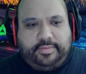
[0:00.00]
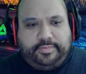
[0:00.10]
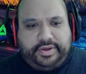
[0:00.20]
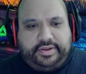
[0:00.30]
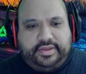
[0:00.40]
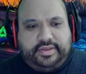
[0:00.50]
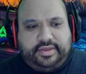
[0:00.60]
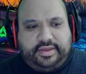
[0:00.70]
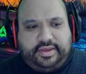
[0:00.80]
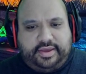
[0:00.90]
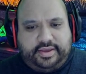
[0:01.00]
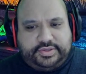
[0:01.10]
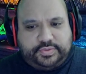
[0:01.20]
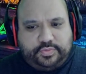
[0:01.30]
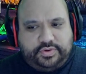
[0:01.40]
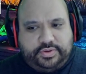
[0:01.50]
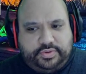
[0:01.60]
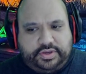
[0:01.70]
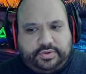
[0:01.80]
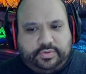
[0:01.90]
But it's really,
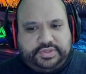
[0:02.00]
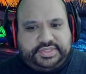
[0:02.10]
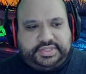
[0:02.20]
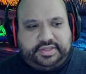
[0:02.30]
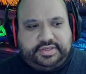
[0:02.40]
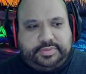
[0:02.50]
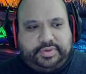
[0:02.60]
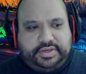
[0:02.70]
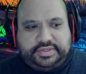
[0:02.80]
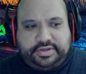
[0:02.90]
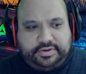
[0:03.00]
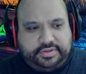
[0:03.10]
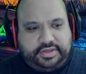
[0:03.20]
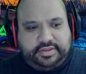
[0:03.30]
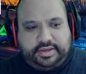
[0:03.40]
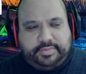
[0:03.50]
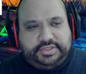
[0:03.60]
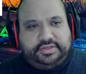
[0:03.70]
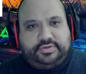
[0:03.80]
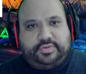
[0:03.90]
really cool to see this because currently, like I
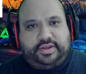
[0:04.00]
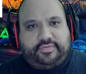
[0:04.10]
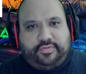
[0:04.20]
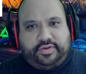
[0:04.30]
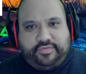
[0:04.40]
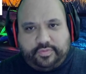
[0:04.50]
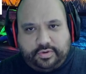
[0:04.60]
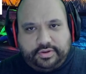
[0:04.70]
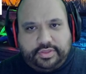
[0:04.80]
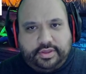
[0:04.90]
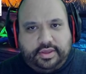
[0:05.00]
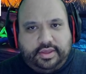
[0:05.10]
mentioned, it's ranked 44th.